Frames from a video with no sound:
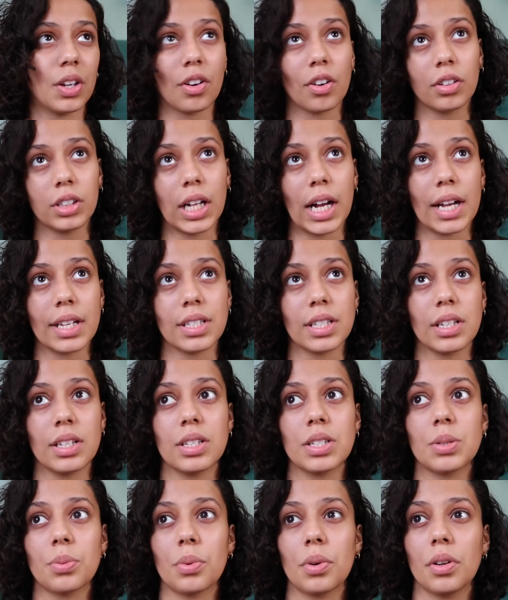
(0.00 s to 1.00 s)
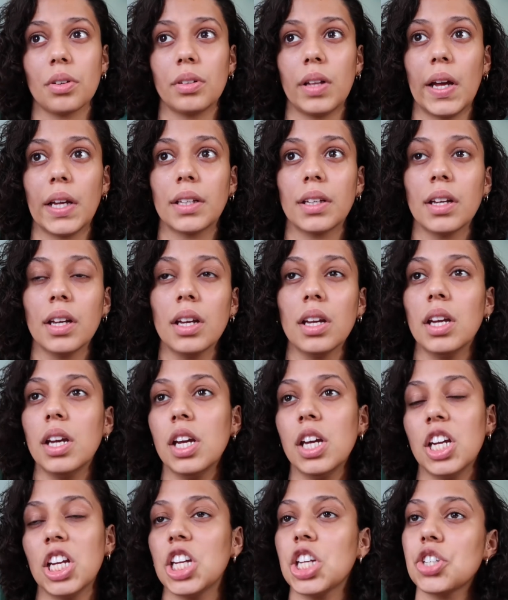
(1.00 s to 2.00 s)
classes were like
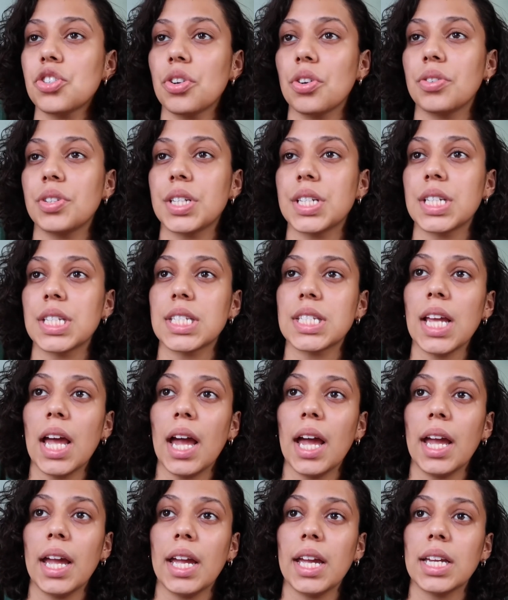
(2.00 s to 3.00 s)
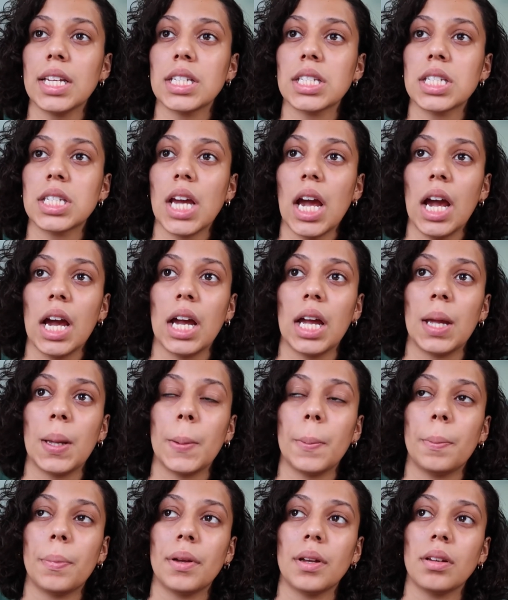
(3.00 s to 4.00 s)
Intro to Design,
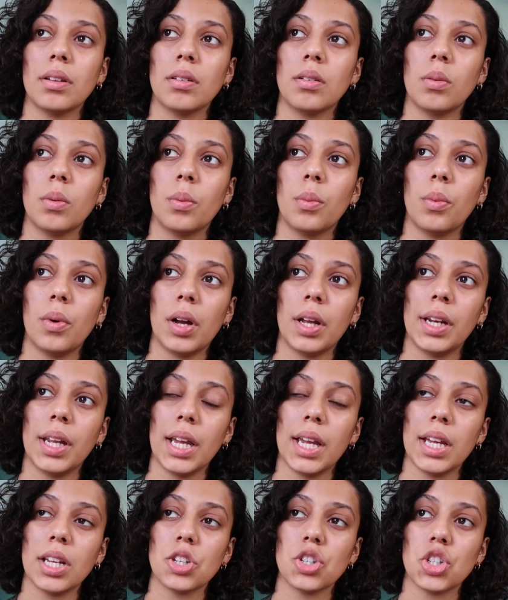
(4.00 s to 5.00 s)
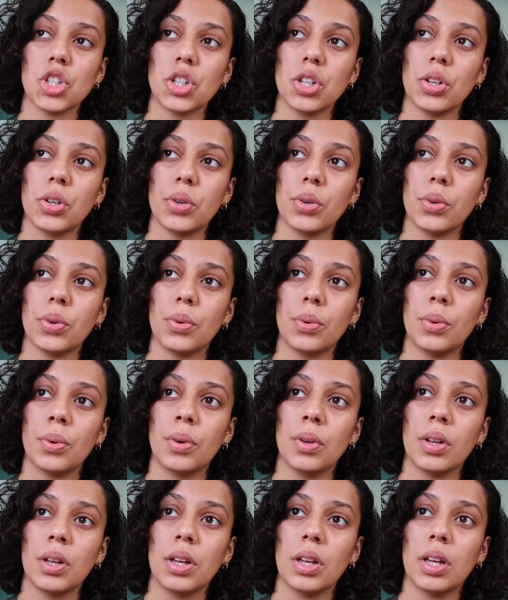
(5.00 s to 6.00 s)
Type 1 and
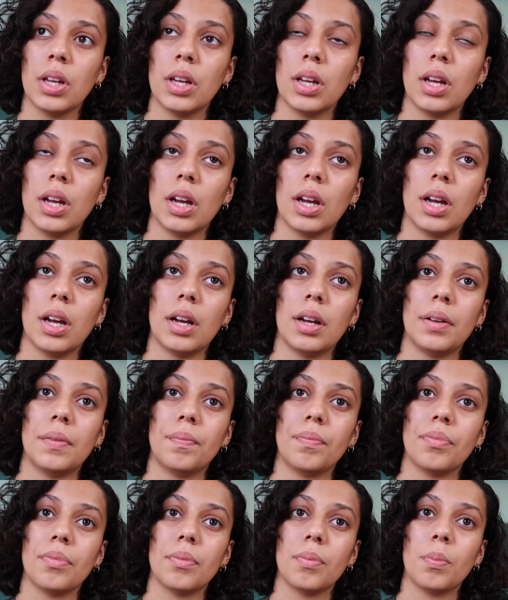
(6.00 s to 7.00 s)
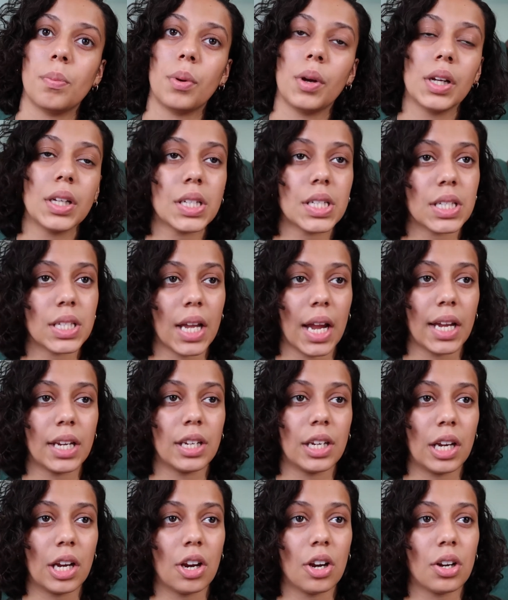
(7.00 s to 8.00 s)
2, Print
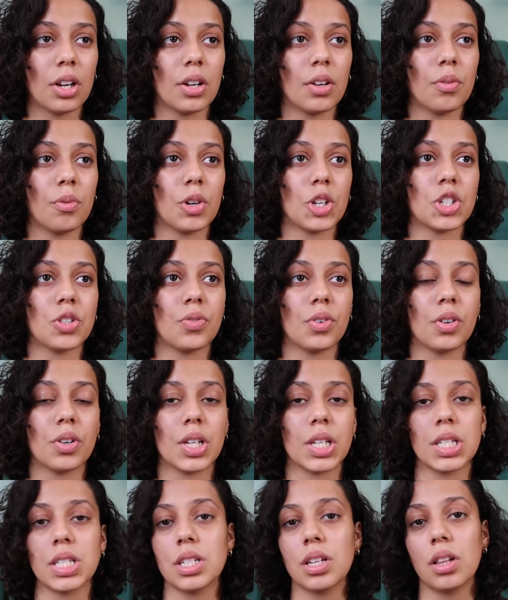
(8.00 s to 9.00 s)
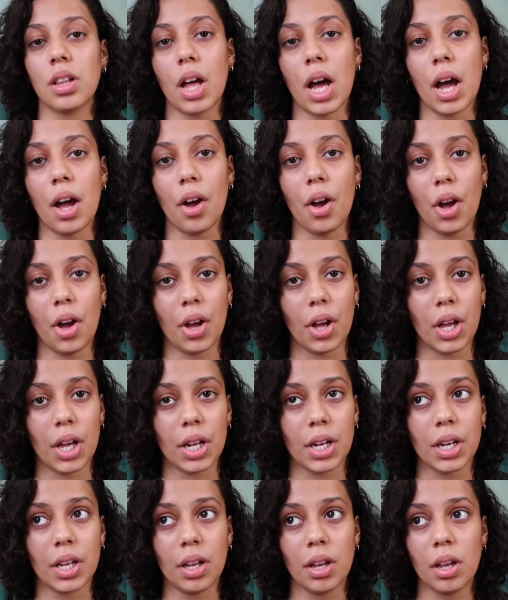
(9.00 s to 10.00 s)
Design Narrative, which focused a lot
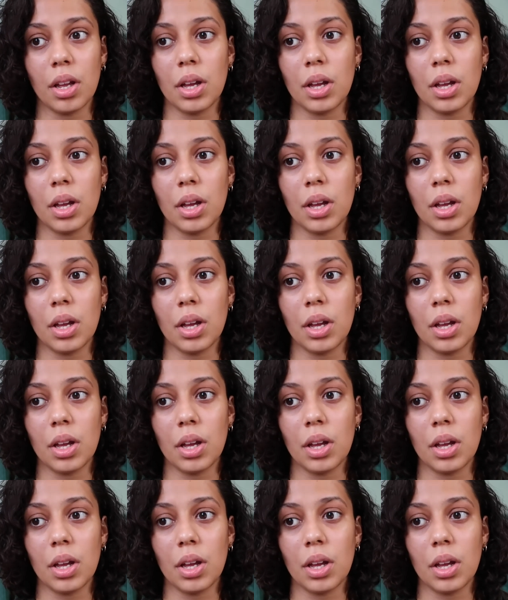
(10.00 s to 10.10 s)
on